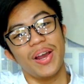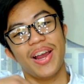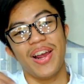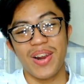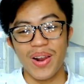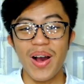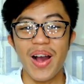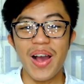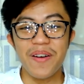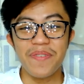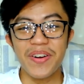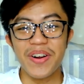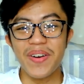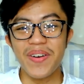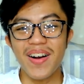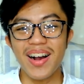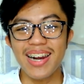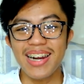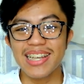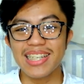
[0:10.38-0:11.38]
hello
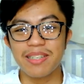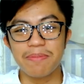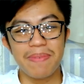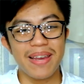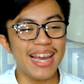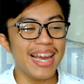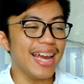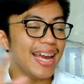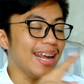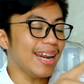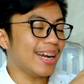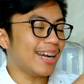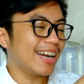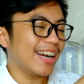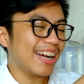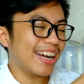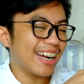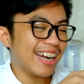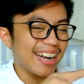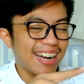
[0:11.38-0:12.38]
everyone, it's me,
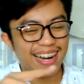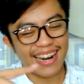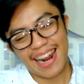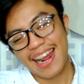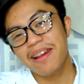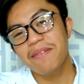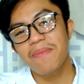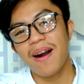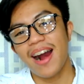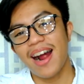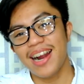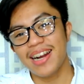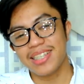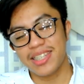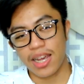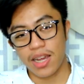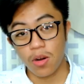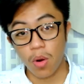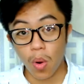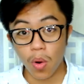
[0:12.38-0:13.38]

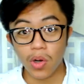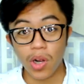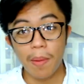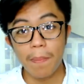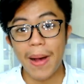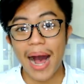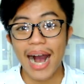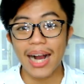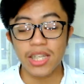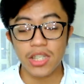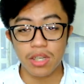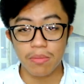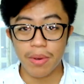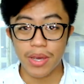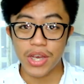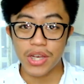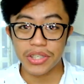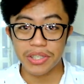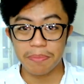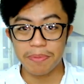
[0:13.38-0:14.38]
Raymart, and welcome back to my
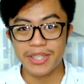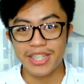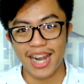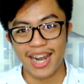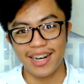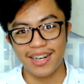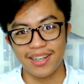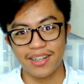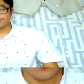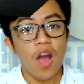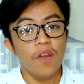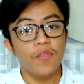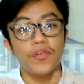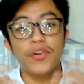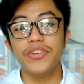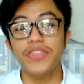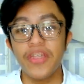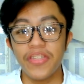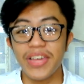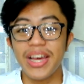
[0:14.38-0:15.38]
YouTube channel.
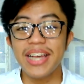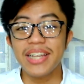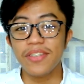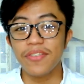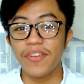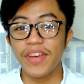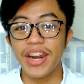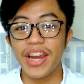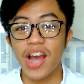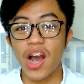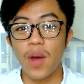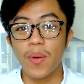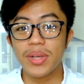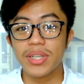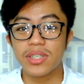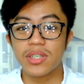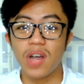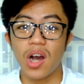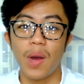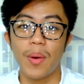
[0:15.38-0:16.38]
For today's video
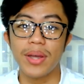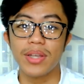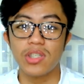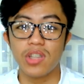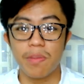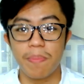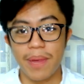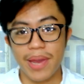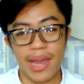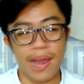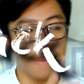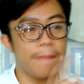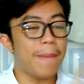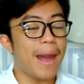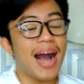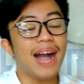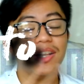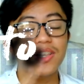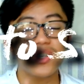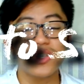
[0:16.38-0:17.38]
is going to be a
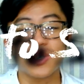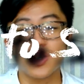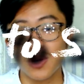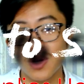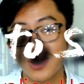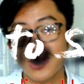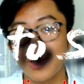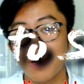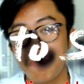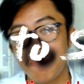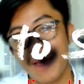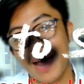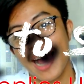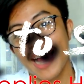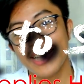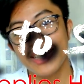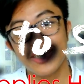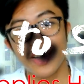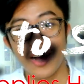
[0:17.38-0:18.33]
back to school supplies